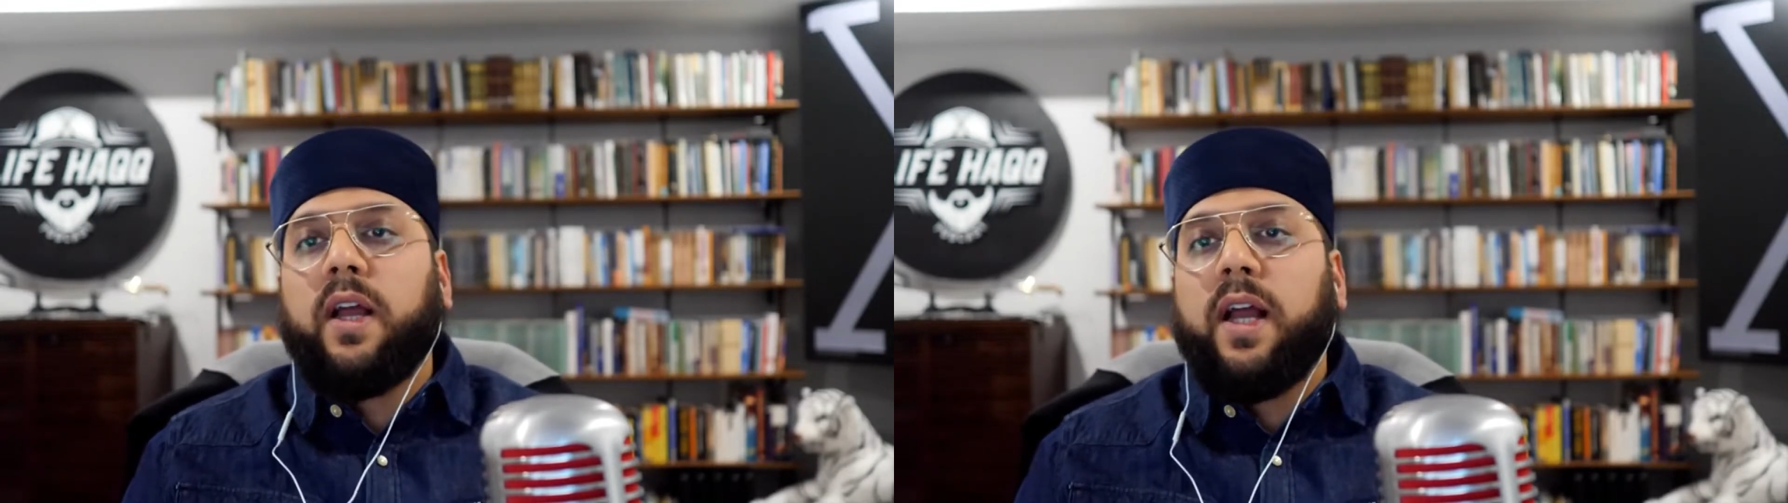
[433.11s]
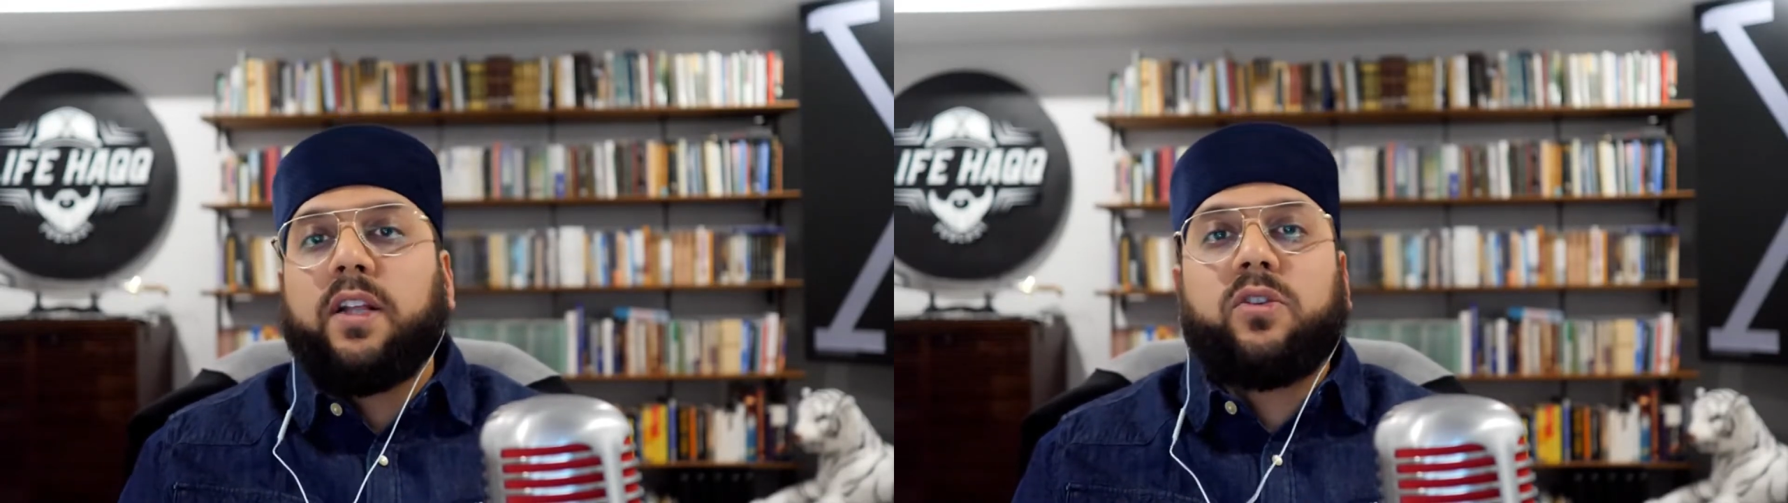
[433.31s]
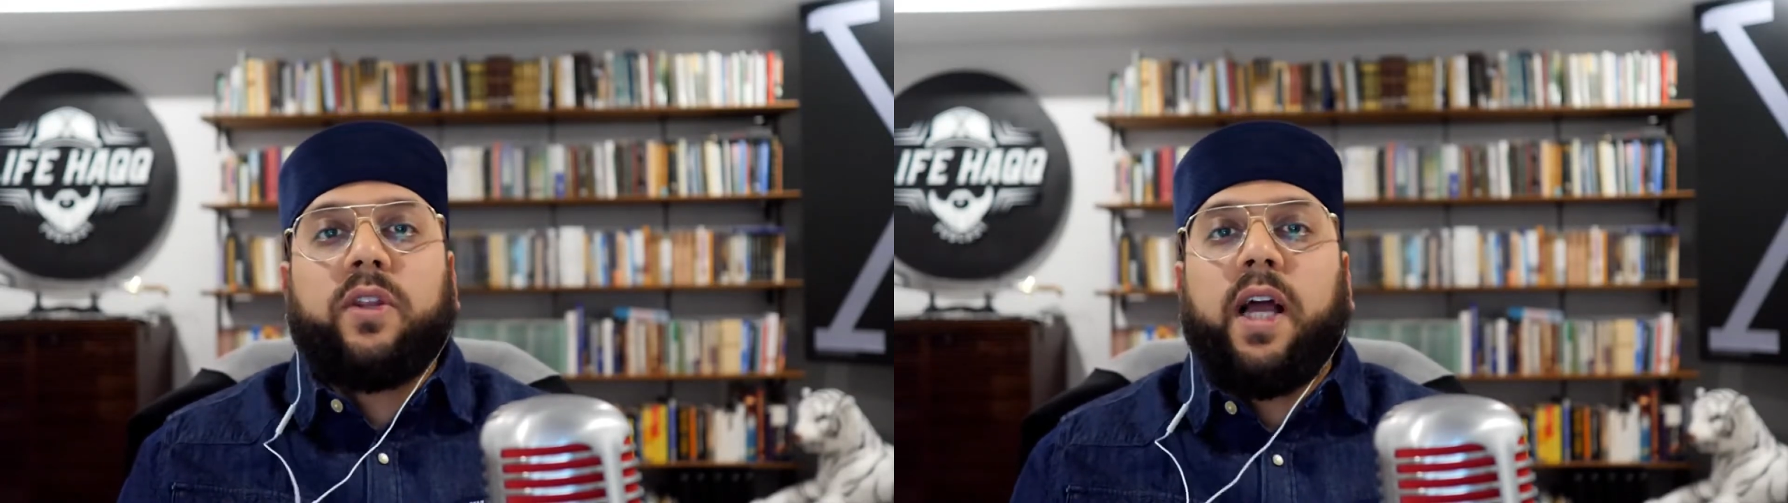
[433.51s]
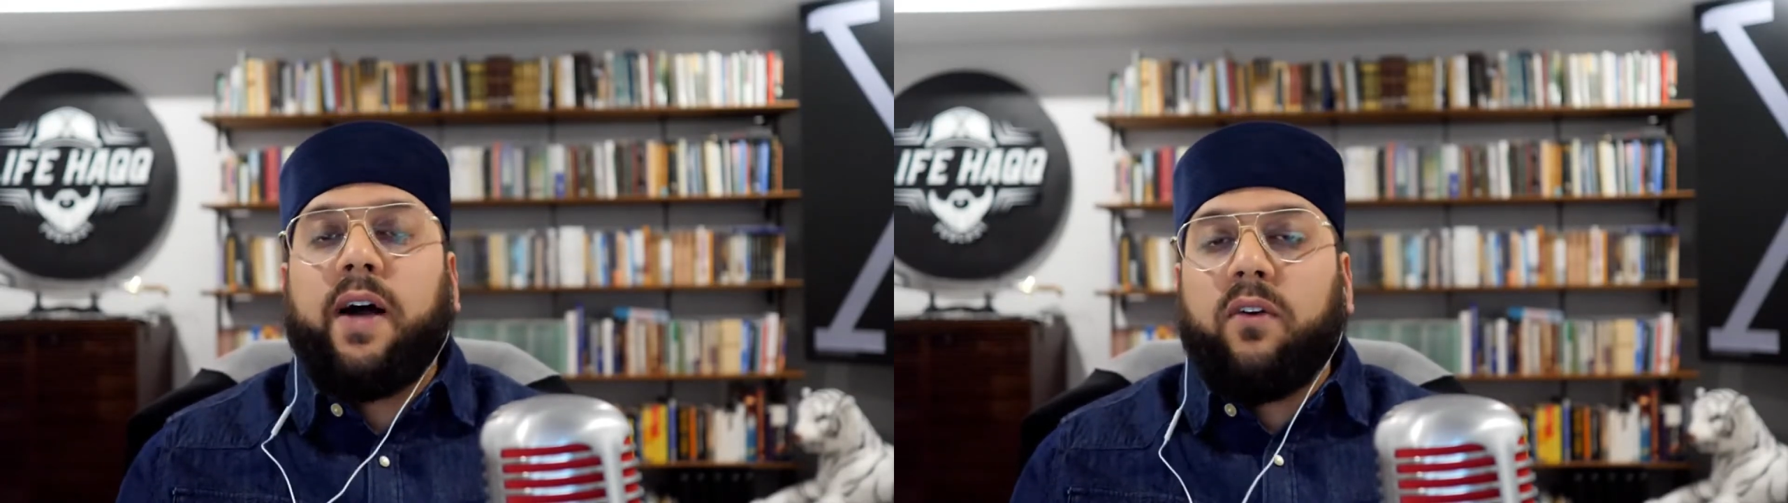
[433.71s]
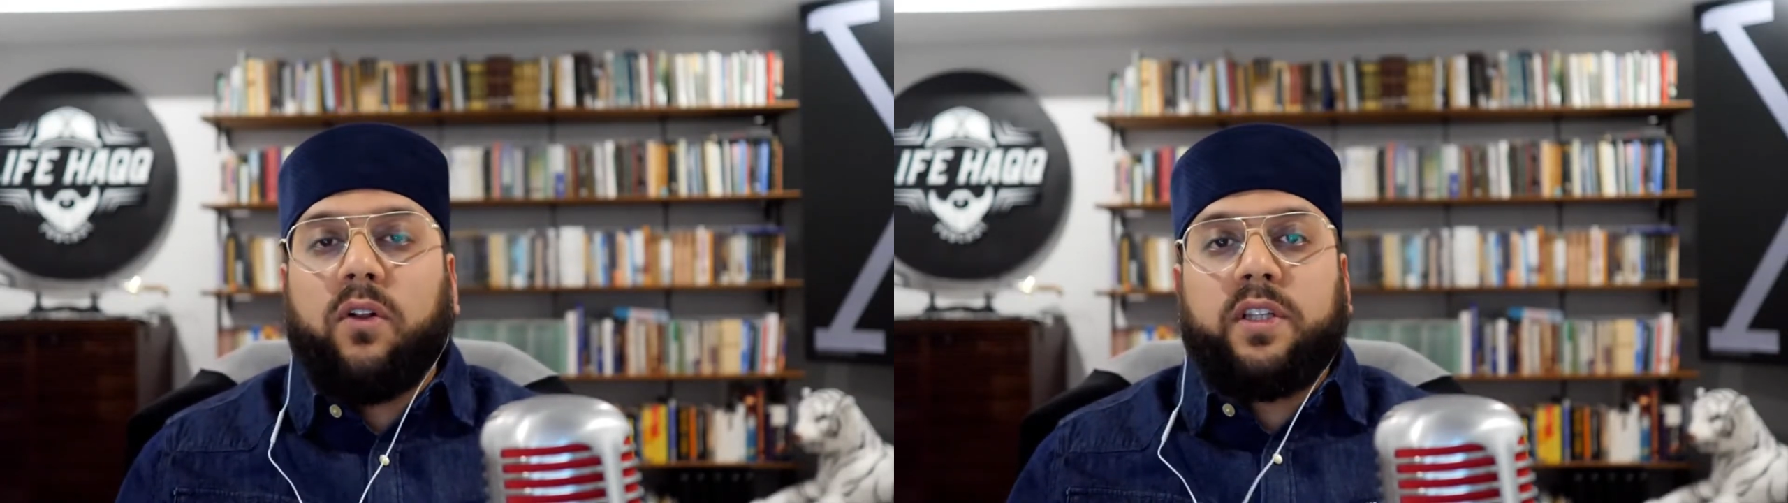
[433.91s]
And so they
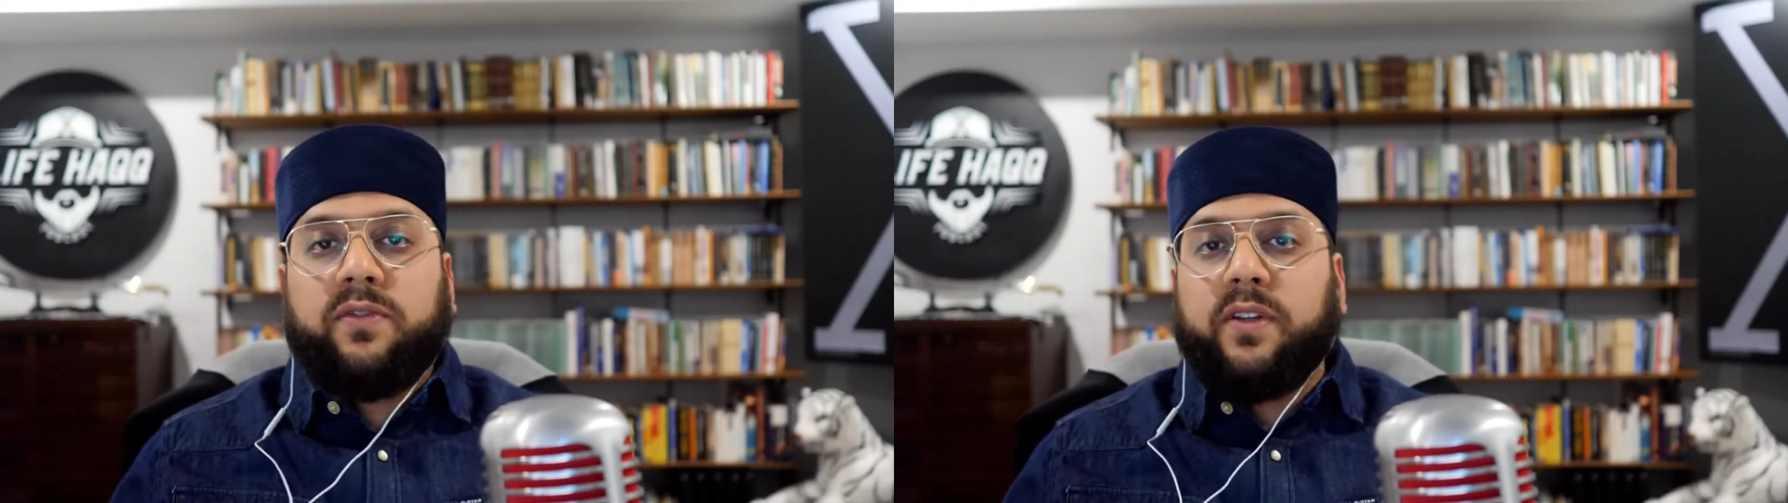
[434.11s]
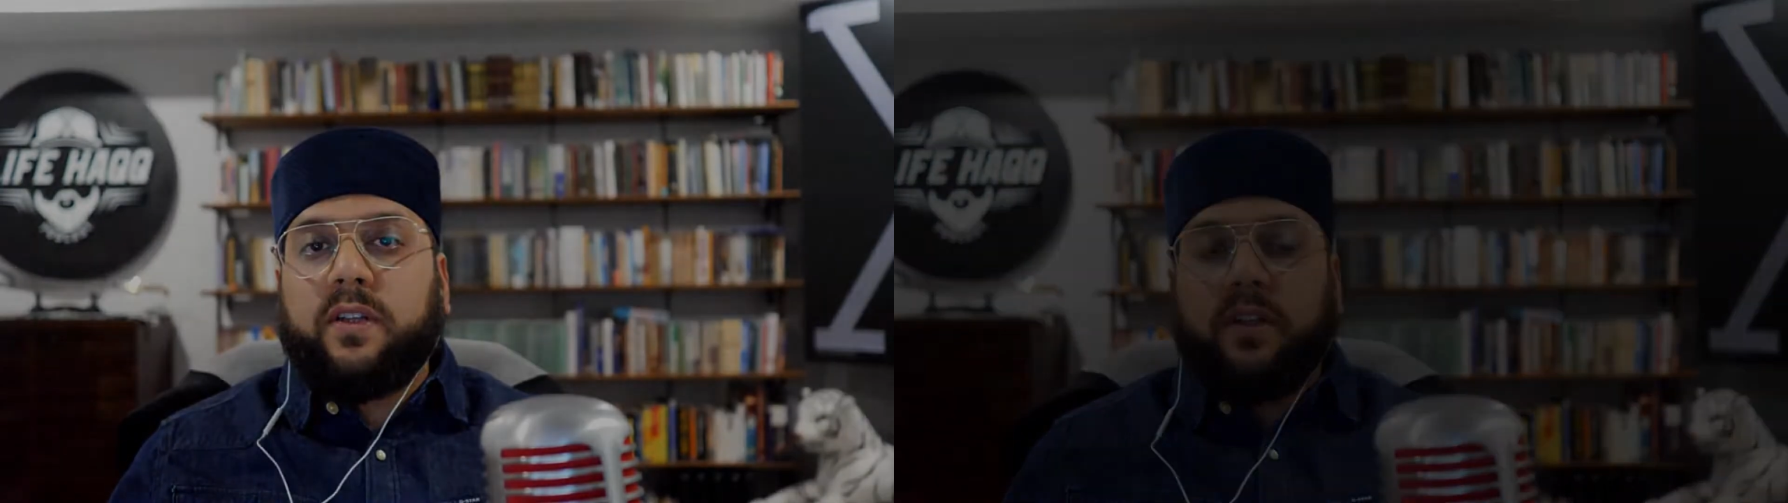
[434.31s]
have all this fitna.